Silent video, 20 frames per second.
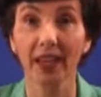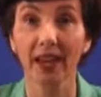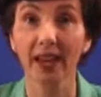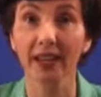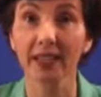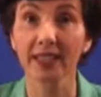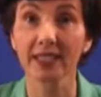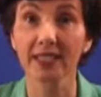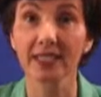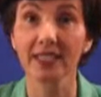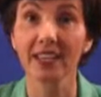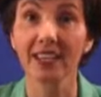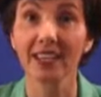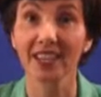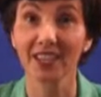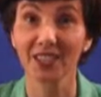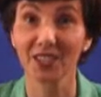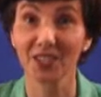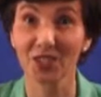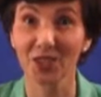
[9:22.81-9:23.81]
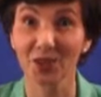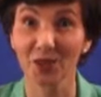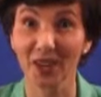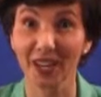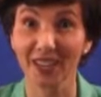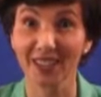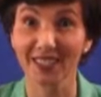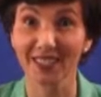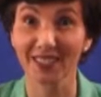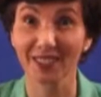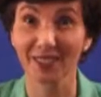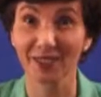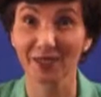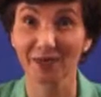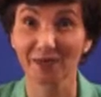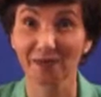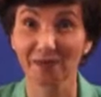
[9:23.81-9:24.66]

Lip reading: X is stressed.